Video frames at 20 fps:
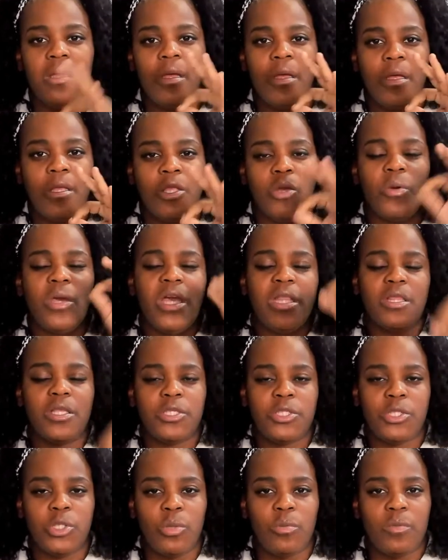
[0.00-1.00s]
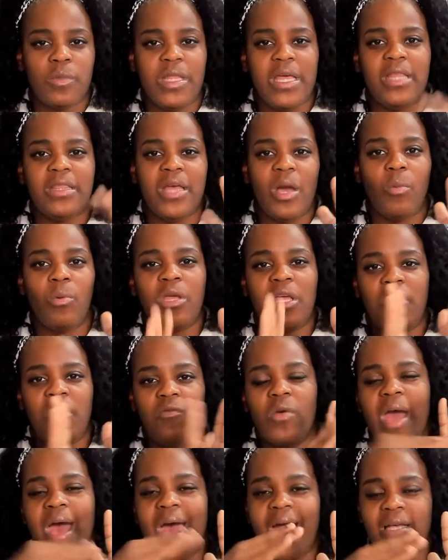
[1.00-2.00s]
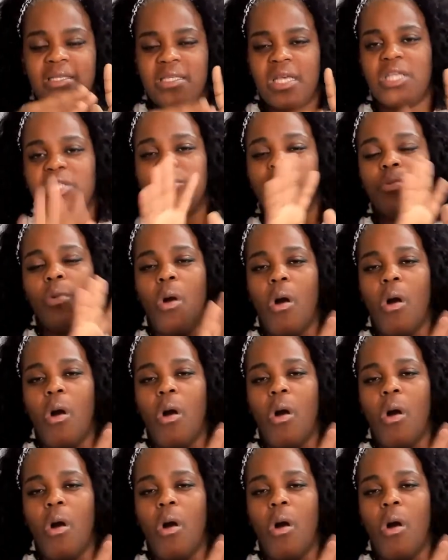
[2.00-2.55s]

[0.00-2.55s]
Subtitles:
you'll get the Zoom link that will give you access to